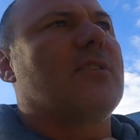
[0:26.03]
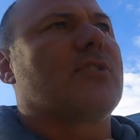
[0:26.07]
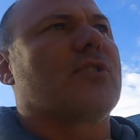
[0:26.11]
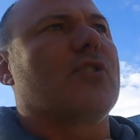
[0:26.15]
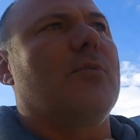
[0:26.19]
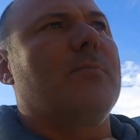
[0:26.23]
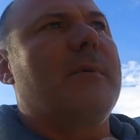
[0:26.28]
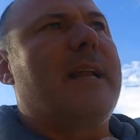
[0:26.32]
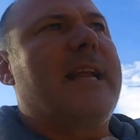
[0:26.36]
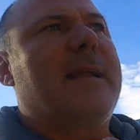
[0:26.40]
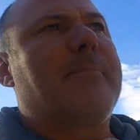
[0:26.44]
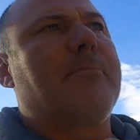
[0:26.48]

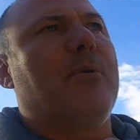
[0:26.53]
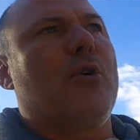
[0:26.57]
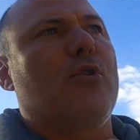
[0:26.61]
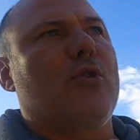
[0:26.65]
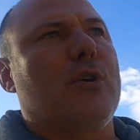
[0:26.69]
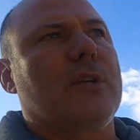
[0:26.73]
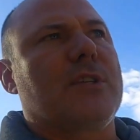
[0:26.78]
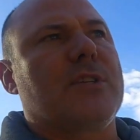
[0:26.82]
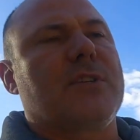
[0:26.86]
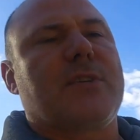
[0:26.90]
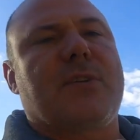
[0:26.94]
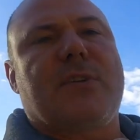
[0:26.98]
some lick
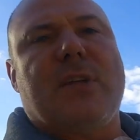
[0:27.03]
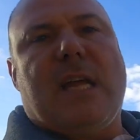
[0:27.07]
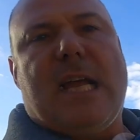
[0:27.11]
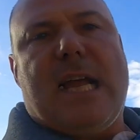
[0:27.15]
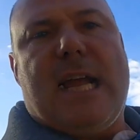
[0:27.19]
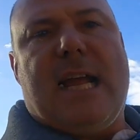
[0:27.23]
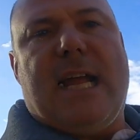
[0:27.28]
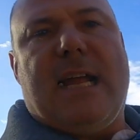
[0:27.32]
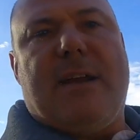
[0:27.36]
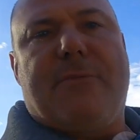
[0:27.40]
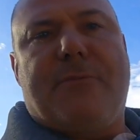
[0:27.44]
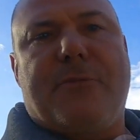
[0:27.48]
buckets,
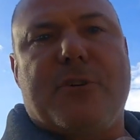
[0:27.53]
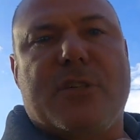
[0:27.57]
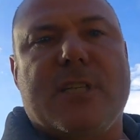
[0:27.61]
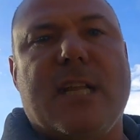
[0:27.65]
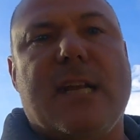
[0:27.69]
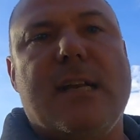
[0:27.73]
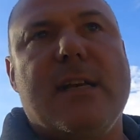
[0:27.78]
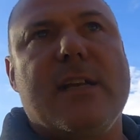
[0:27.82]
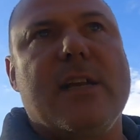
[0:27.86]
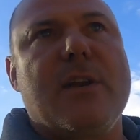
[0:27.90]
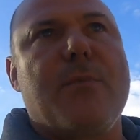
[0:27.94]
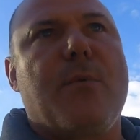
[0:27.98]

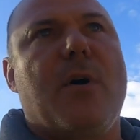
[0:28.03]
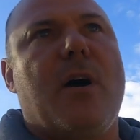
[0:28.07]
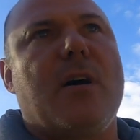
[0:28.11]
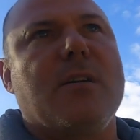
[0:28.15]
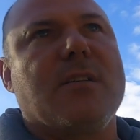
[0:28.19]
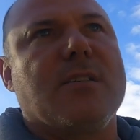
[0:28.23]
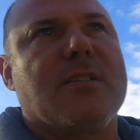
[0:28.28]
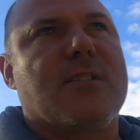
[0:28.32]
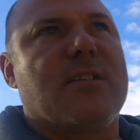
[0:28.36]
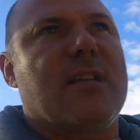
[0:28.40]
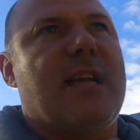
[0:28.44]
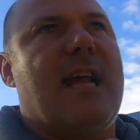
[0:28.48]
fertility
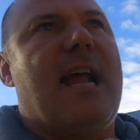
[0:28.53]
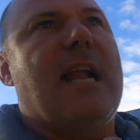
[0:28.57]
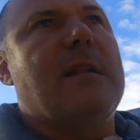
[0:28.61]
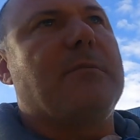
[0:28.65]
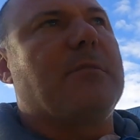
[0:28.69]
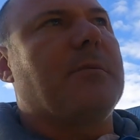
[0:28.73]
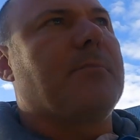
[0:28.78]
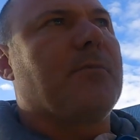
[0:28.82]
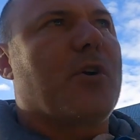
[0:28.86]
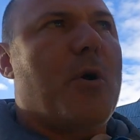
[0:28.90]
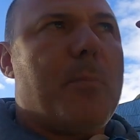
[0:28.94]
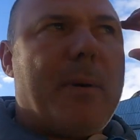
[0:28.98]
ones, to help
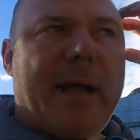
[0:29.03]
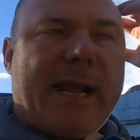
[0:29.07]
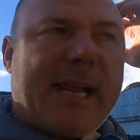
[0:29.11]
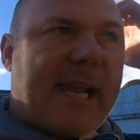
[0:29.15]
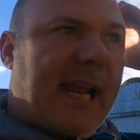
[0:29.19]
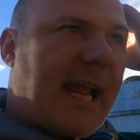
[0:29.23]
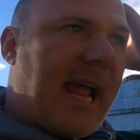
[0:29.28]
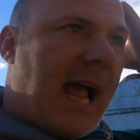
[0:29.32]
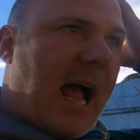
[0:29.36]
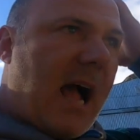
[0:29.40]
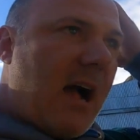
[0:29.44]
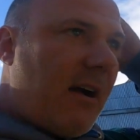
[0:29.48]
them go back
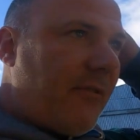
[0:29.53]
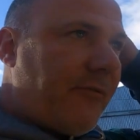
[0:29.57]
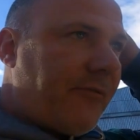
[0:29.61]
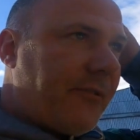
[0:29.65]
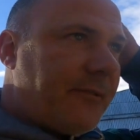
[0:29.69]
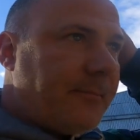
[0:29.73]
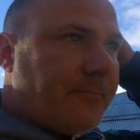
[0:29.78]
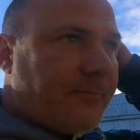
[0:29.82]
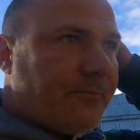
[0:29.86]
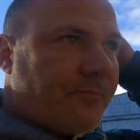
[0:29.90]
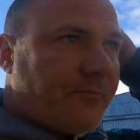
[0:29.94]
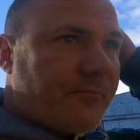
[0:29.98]
and calf.
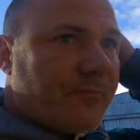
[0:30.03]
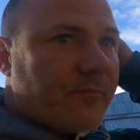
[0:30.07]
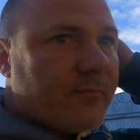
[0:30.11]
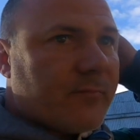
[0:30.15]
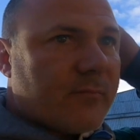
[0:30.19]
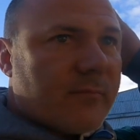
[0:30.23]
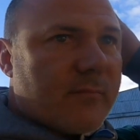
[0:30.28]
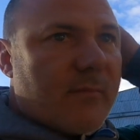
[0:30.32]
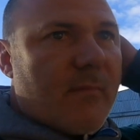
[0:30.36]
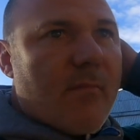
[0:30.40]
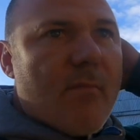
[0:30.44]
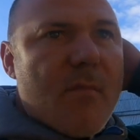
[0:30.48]

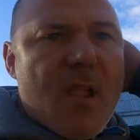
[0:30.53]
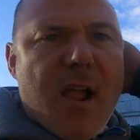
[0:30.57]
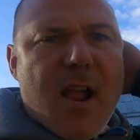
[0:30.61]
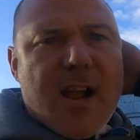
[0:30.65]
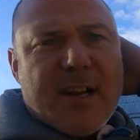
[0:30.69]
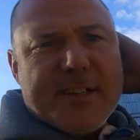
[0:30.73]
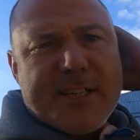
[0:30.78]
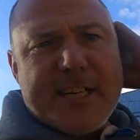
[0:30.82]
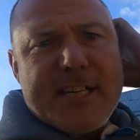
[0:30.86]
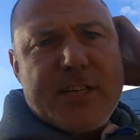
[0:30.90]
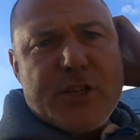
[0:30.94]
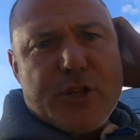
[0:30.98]

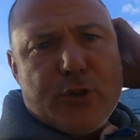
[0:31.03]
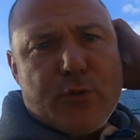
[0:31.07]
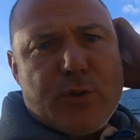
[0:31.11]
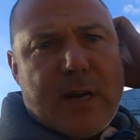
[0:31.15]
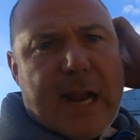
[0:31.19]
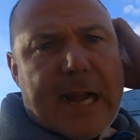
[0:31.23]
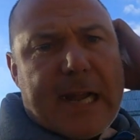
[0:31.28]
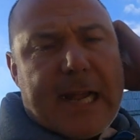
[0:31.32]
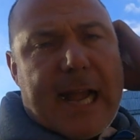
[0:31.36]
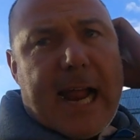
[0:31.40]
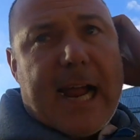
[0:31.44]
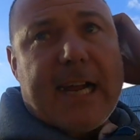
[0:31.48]
I didn't do
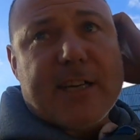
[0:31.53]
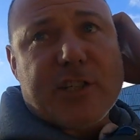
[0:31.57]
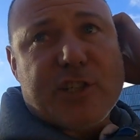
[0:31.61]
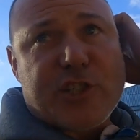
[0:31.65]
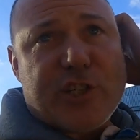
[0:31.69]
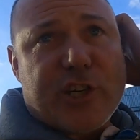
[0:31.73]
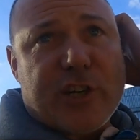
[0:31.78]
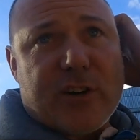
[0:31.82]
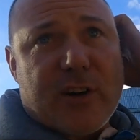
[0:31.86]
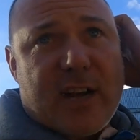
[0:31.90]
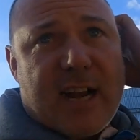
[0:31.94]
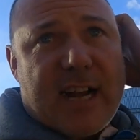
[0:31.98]
that last
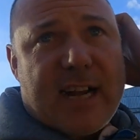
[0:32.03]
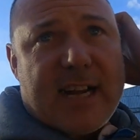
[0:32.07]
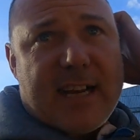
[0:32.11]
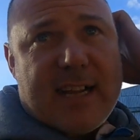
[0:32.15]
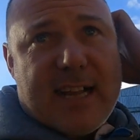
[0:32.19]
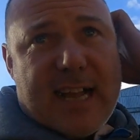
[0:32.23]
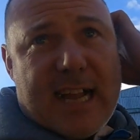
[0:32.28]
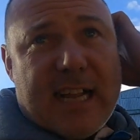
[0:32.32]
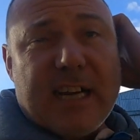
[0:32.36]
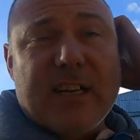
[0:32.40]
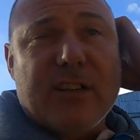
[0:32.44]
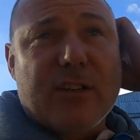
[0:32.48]
year,
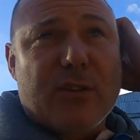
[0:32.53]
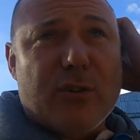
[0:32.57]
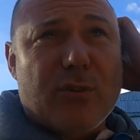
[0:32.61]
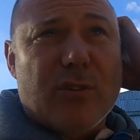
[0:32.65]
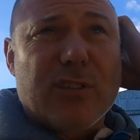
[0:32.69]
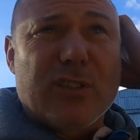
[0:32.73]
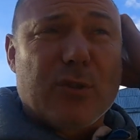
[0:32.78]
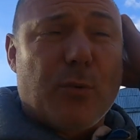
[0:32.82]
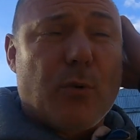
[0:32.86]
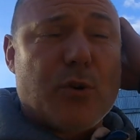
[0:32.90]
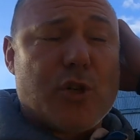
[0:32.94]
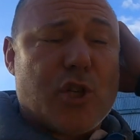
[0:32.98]
and
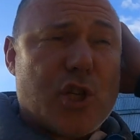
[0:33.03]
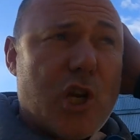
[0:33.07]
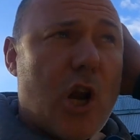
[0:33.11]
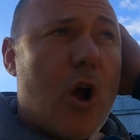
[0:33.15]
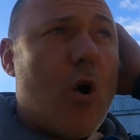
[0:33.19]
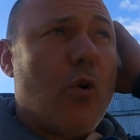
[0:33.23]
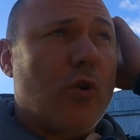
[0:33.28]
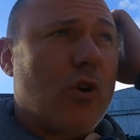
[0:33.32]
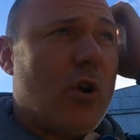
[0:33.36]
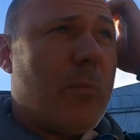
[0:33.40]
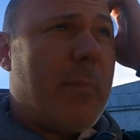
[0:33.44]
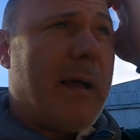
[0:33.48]
they were slow
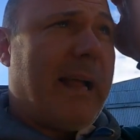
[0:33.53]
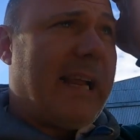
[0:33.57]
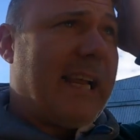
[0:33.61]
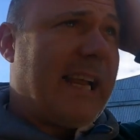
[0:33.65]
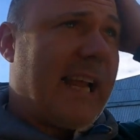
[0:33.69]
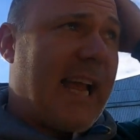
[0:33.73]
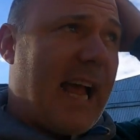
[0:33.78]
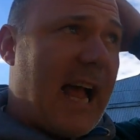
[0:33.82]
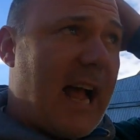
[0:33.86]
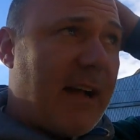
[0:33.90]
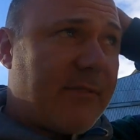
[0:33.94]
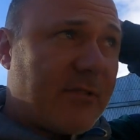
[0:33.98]
to go back and
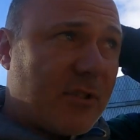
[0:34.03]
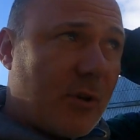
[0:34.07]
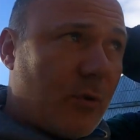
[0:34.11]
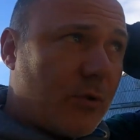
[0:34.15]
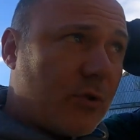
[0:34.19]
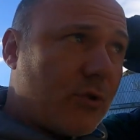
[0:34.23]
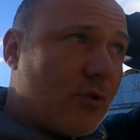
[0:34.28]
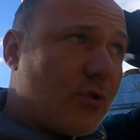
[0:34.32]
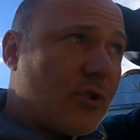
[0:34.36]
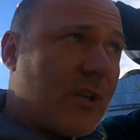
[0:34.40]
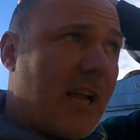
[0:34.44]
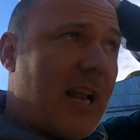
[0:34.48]
calf, so
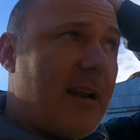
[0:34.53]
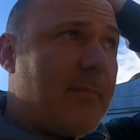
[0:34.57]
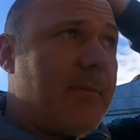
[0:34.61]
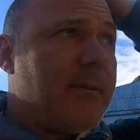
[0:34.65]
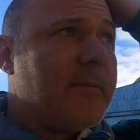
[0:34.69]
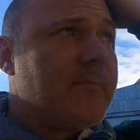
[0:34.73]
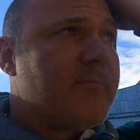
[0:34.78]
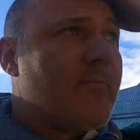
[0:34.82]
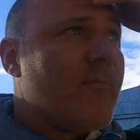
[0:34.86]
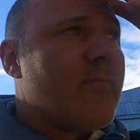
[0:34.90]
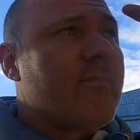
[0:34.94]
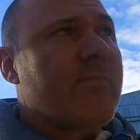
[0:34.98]
it does help.
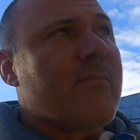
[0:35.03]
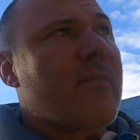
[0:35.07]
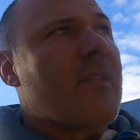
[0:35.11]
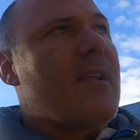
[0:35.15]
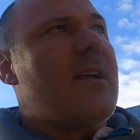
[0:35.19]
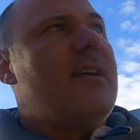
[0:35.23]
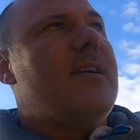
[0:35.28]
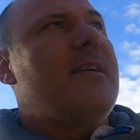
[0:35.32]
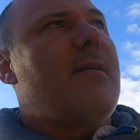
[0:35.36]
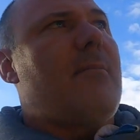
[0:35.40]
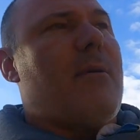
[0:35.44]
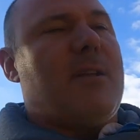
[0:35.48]

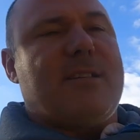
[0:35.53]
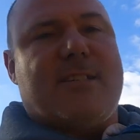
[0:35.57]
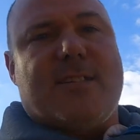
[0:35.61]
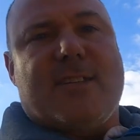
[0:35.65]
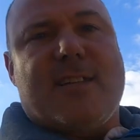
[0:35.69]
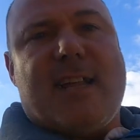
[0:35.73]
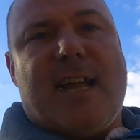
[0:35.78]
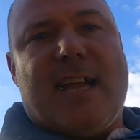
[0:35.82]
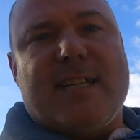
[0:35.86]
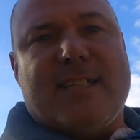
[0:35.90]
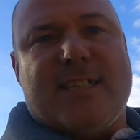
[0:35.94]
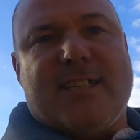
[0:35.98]
As
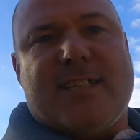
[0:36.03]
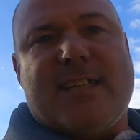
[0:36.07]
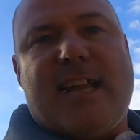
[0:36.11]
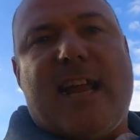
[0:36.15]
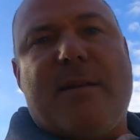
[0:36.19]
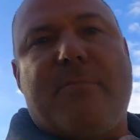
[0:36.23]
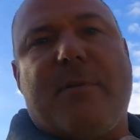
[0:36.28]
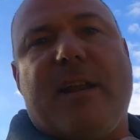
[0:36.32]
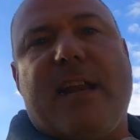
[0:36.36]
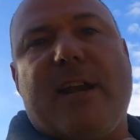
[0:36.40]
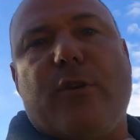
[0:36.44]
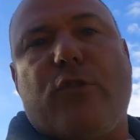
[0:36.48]
I
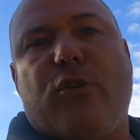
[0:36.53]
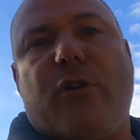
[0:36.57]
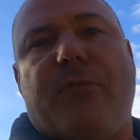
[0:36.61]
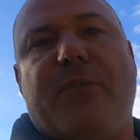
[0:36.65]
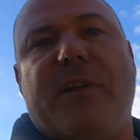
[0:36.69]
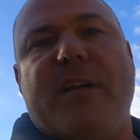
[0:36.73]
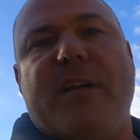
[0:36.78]
said in other